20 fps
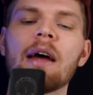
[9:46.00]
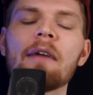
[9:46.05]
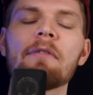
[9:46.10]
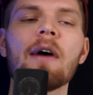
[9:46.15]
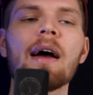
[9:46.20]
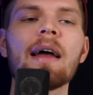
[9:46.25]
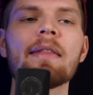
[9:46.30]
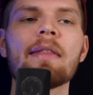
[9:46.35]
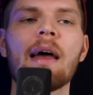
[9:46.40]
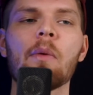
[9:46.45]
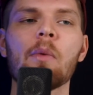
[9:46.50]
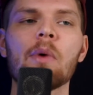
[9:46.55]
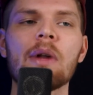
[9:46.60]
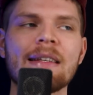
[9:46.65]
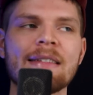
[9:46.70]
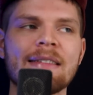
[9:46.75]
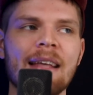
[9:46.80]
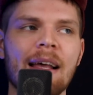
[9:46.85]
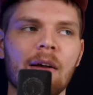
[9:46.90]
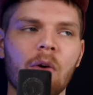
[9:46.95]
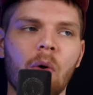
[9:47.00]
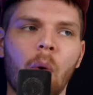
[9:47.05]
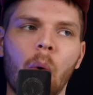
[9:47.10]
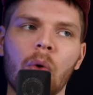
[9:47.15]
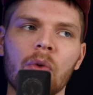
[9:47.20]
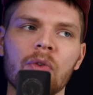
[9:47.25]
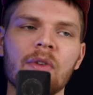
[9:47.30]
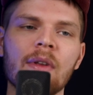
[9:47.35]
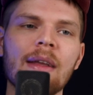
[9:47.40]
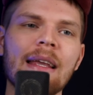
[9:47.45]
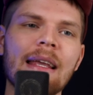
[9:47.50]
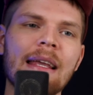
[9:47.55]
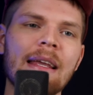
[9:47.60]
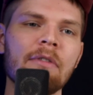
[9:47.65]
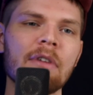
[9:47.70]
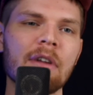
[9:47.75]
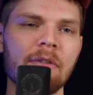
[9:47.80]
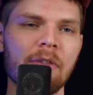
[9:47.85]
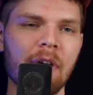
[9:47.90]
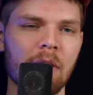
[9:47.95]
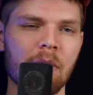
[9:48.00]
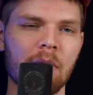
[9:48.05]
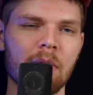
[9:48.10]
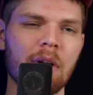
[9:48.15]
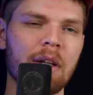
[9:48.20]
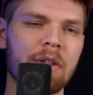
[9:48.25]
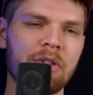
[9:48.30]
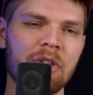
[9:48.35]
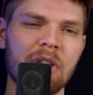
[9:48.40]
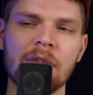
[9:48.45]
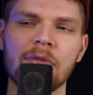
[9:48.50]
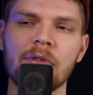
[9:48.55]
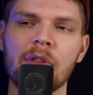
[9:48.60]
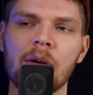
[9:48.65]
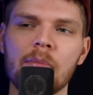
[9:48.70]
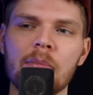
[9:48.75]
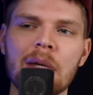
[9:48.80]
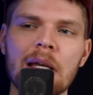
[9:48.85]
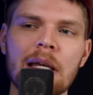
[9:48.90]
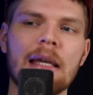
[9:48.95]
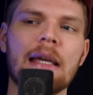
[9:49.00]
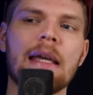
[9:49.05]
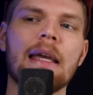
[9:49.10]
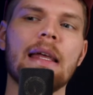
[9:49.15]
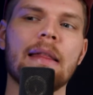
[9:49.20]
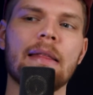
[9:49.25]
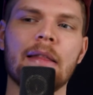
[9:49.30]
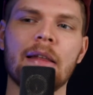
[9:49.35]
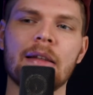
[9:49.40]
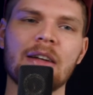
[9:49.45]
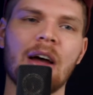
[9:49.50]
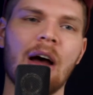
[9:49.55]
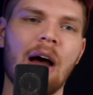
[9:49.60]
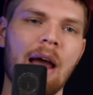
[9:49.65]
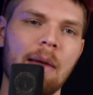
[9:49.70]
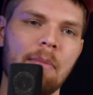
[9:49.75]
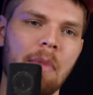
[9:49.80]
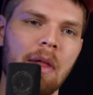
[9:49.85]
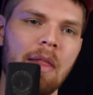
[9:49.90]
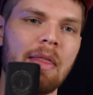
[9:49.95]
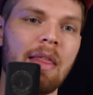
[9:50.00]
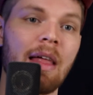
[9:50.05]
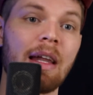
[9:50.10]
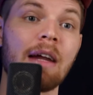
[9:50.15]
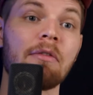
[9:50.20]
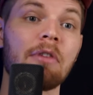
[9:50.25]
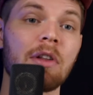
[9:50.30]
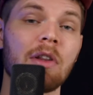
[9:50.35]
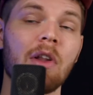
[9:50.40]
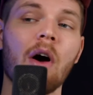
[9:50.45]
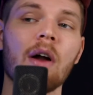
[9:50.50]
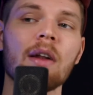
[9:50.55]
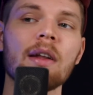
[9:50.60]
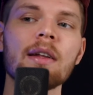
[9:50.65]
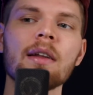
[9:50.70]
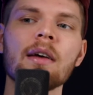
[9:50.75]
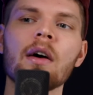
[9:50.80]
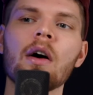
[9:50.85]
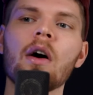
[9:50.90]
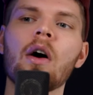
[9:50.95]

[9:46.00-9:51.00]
I find that when I set goals, even if I don't achieve them in the time that I've allotted,